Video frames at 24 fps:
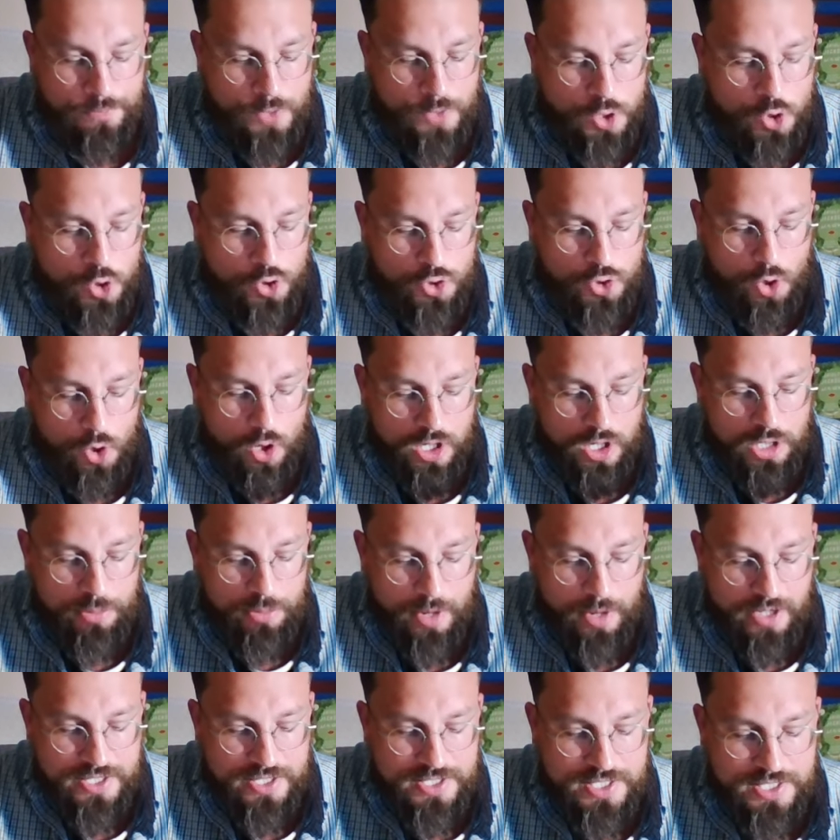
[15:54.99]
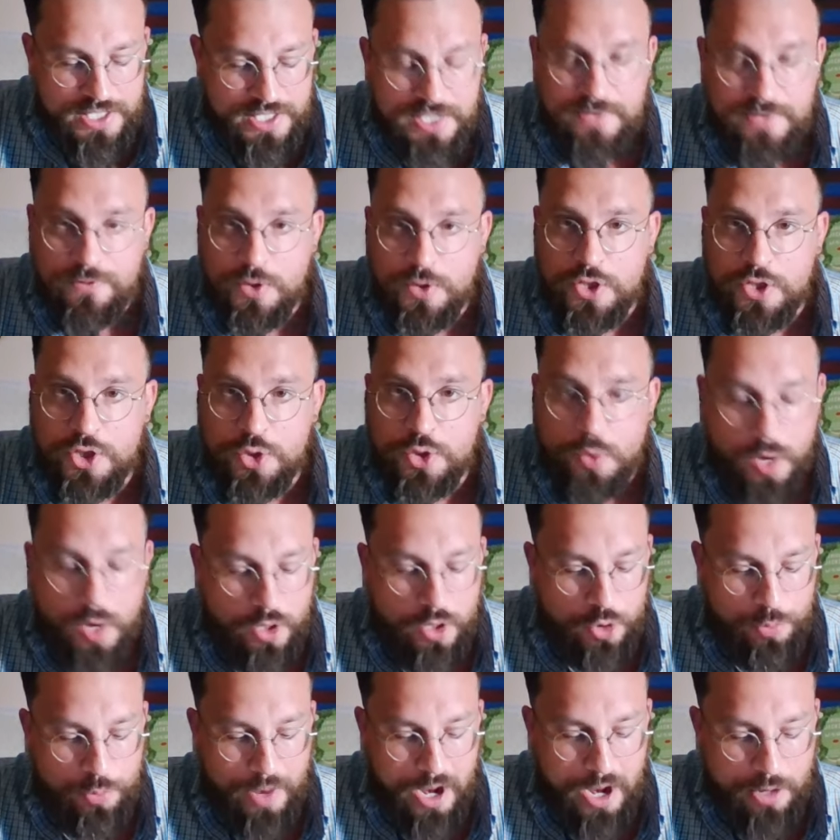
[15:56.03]
You're talking about a 6 foot,
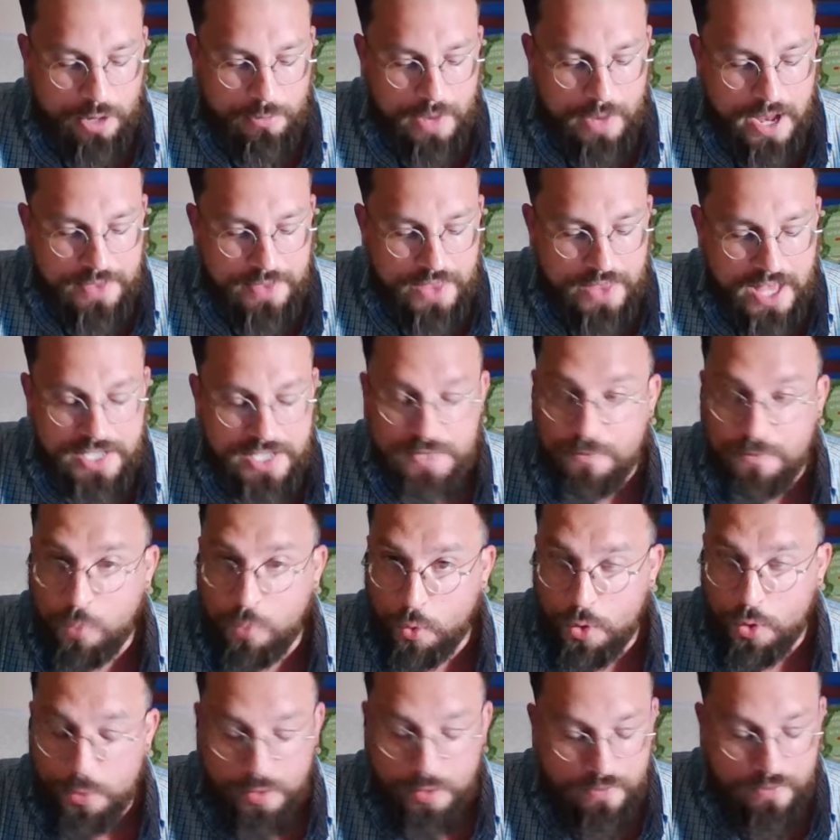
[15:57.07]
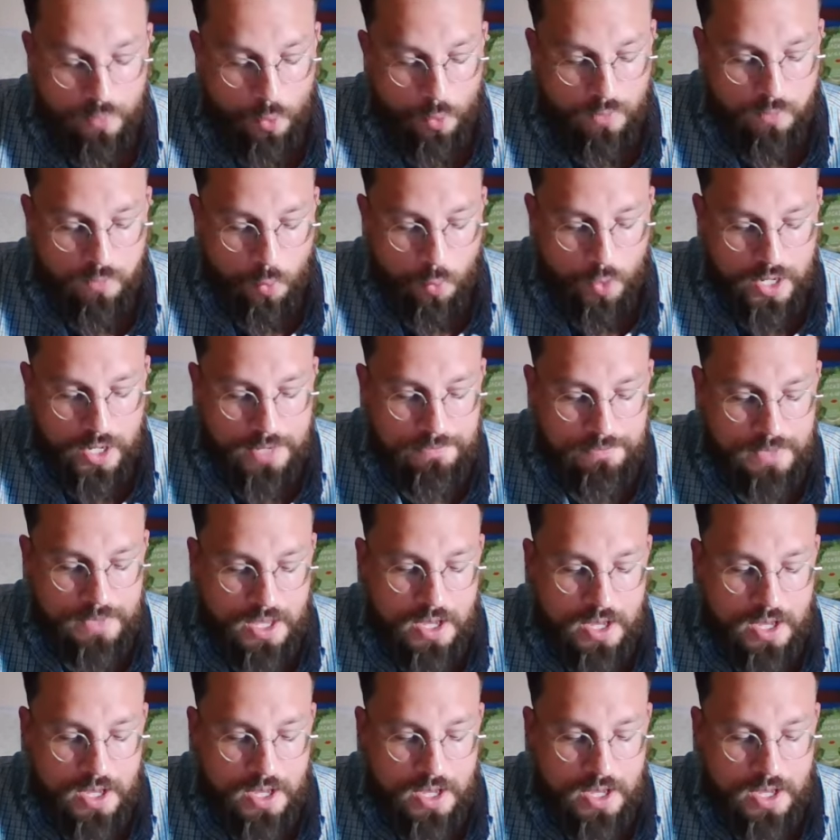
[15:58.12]
200-pound man that has a 4.34 40,